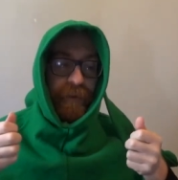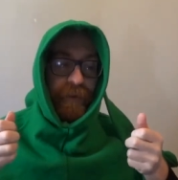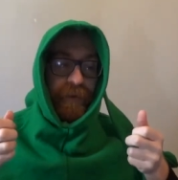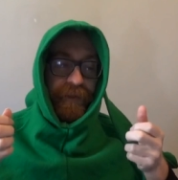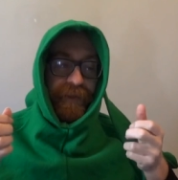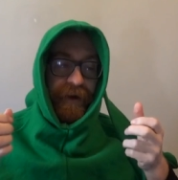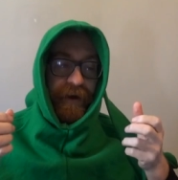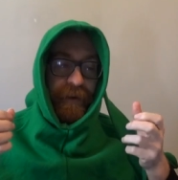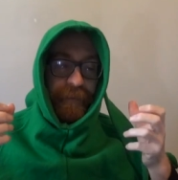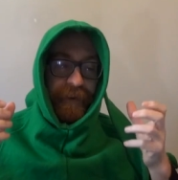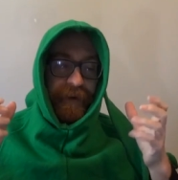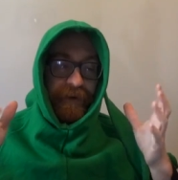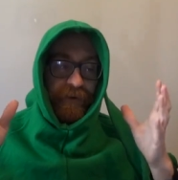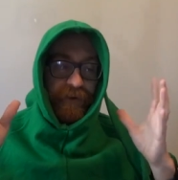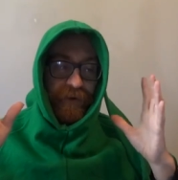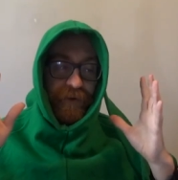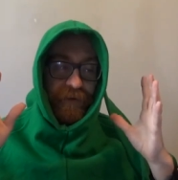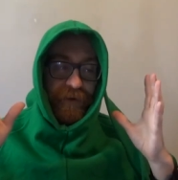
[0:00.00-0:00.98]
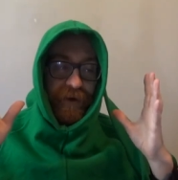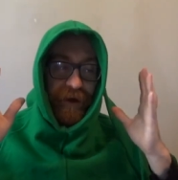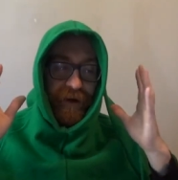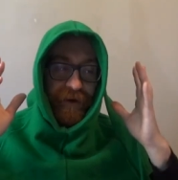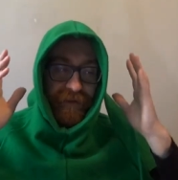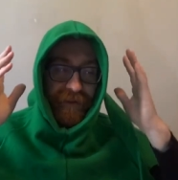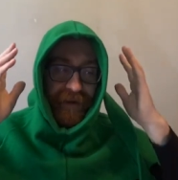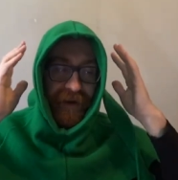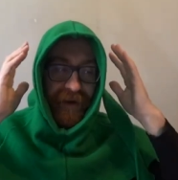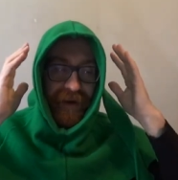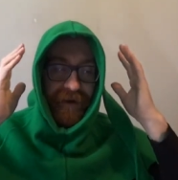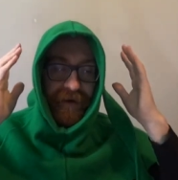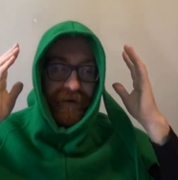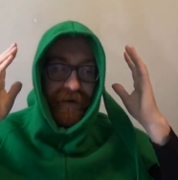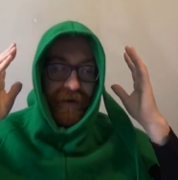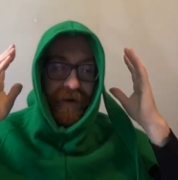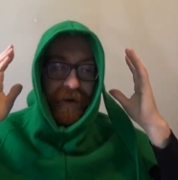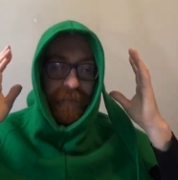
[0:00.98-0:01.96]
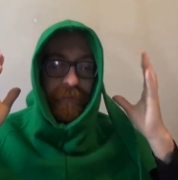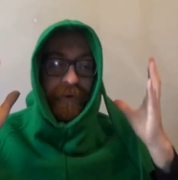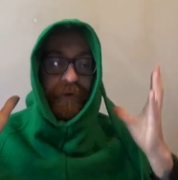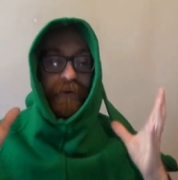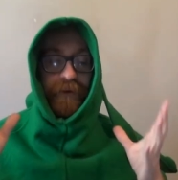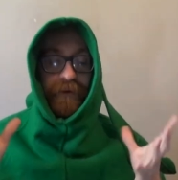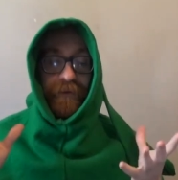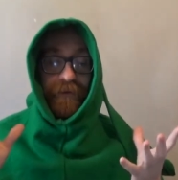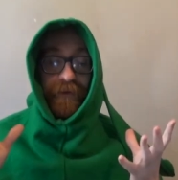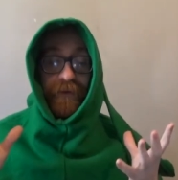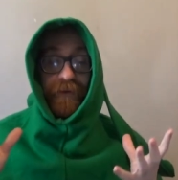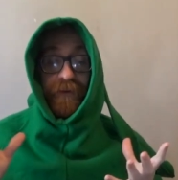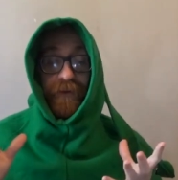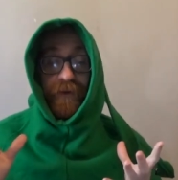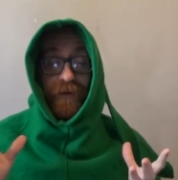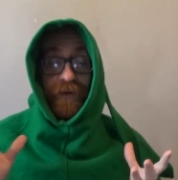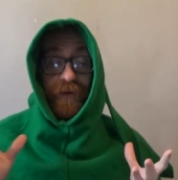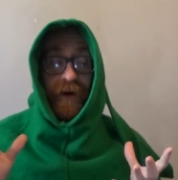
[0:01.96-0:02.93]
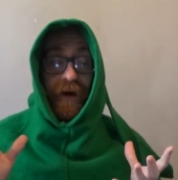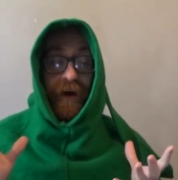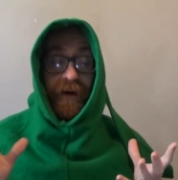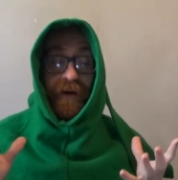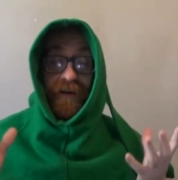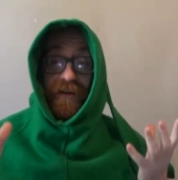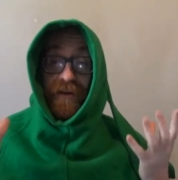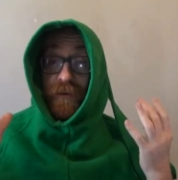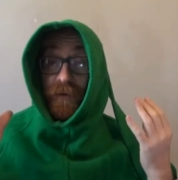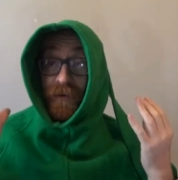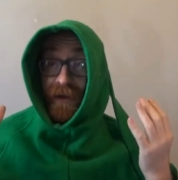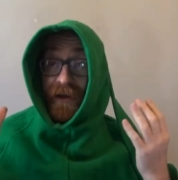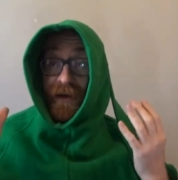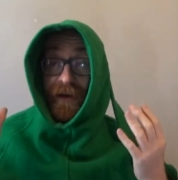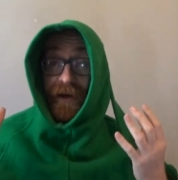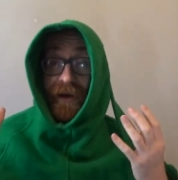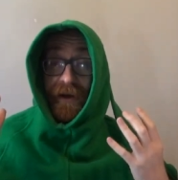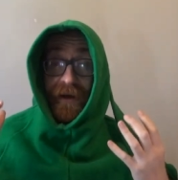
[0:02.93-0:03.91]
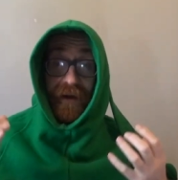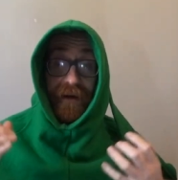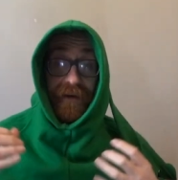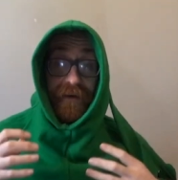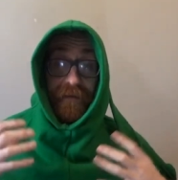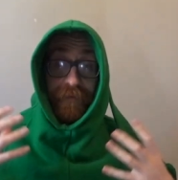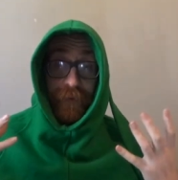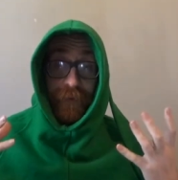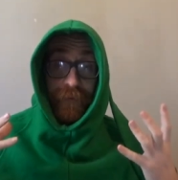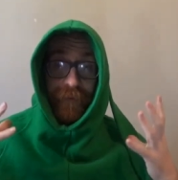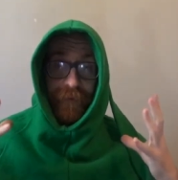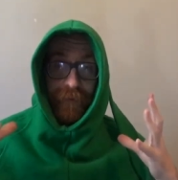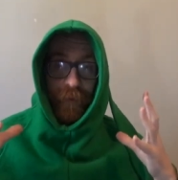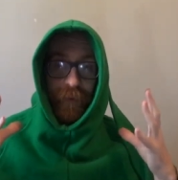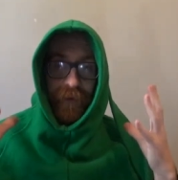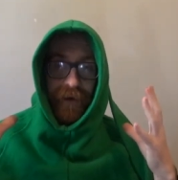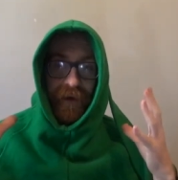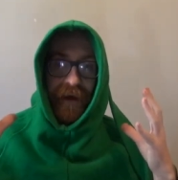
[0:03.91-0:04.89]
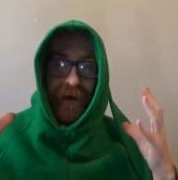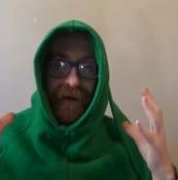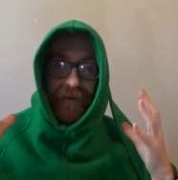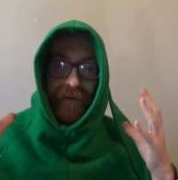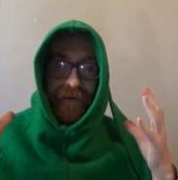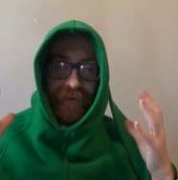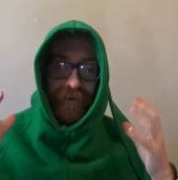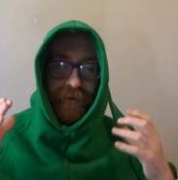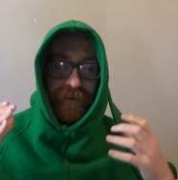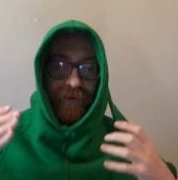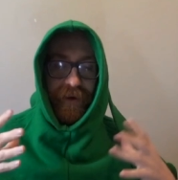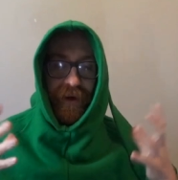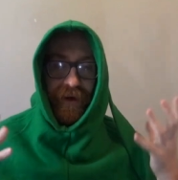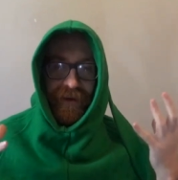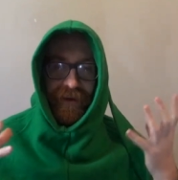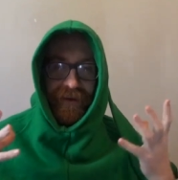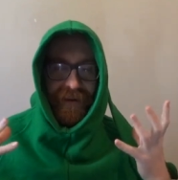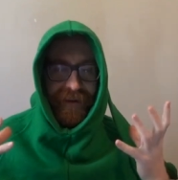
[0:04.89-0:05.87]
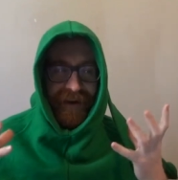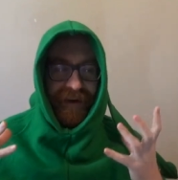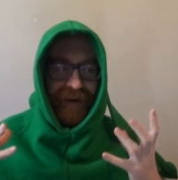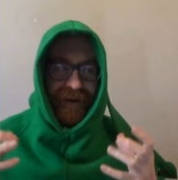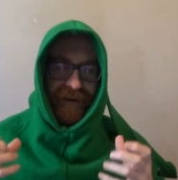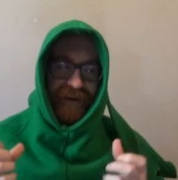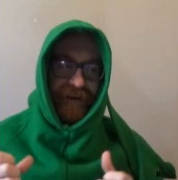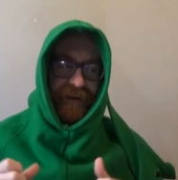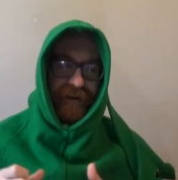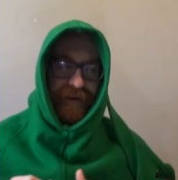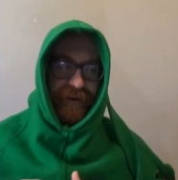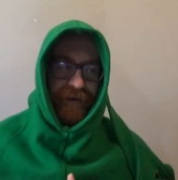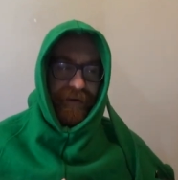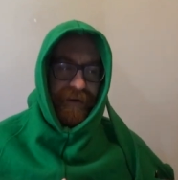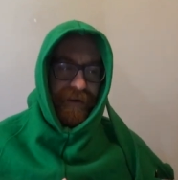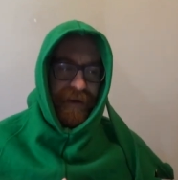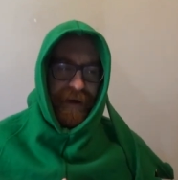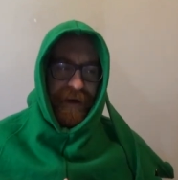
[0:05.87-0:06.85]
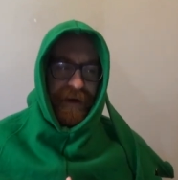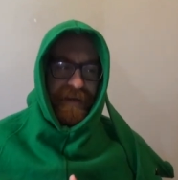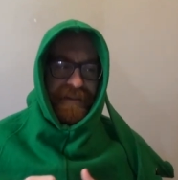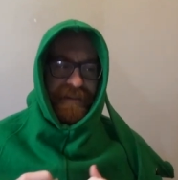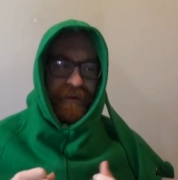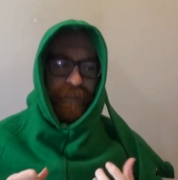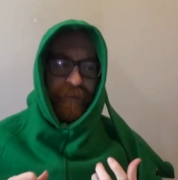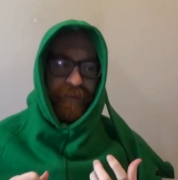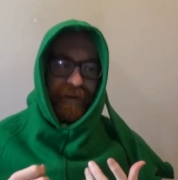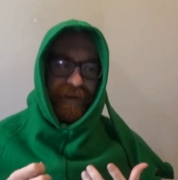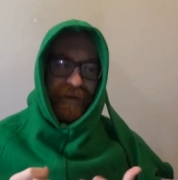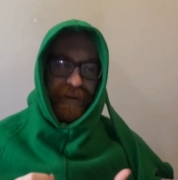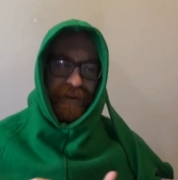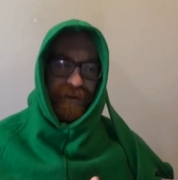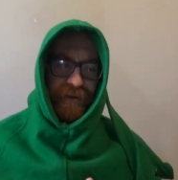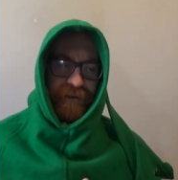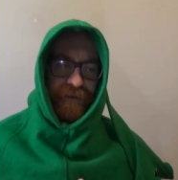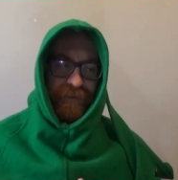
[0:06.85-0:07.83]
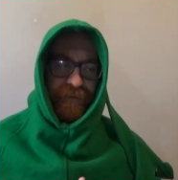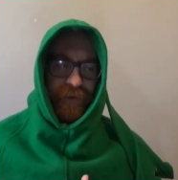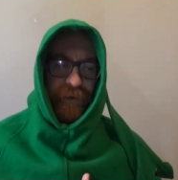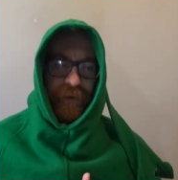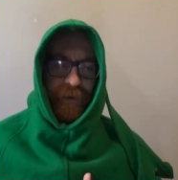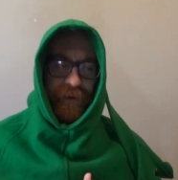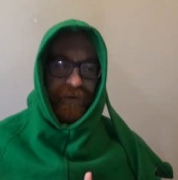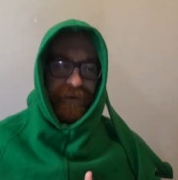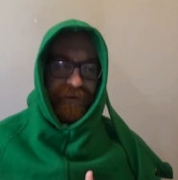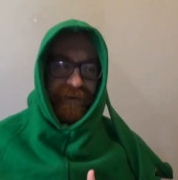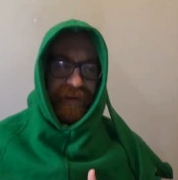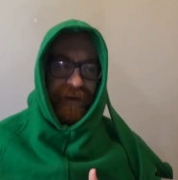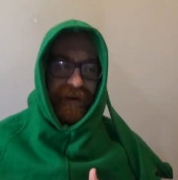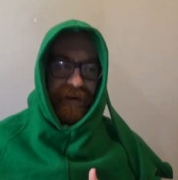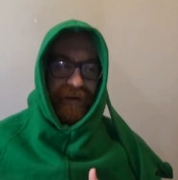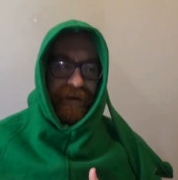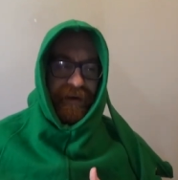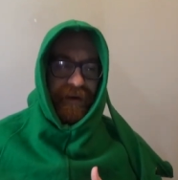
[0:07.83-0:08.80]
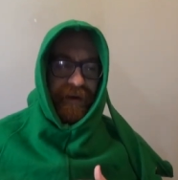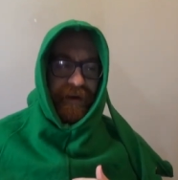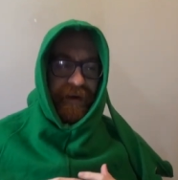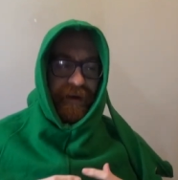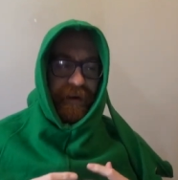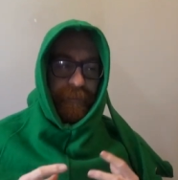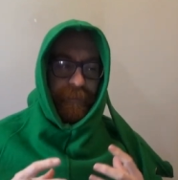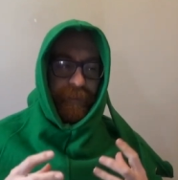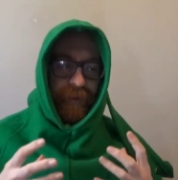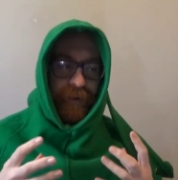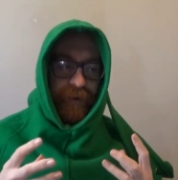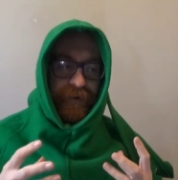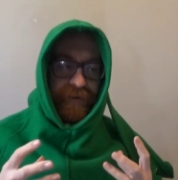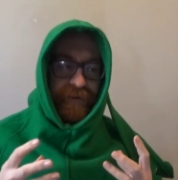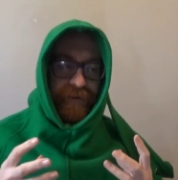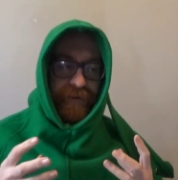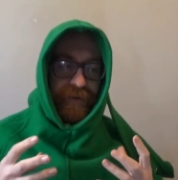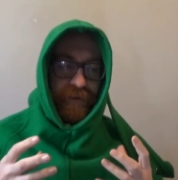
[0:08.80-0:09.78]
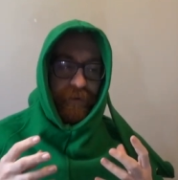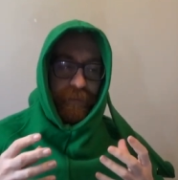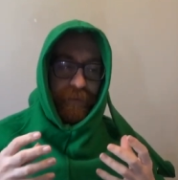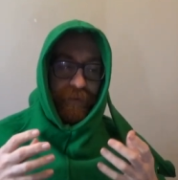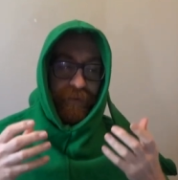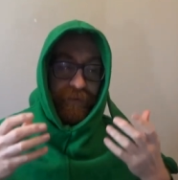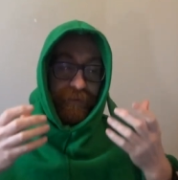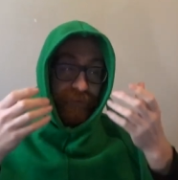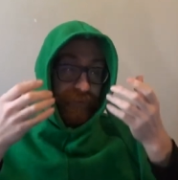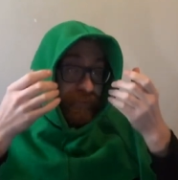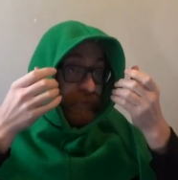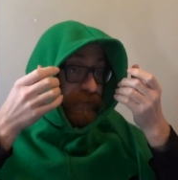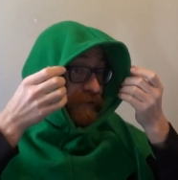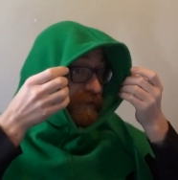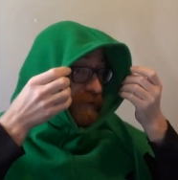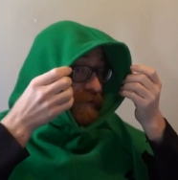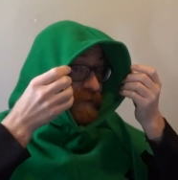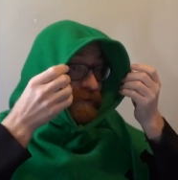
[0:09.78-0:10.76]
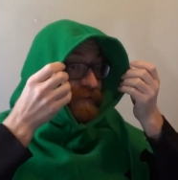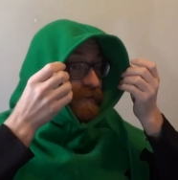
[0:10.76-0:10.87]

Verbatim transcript: without being too tight on the head, because if it is too tight, you'll get a headache. If you've ever worn a hat that's too tight, you get a headache. Some of the issues of the hood is that it blocks your peripheral vision,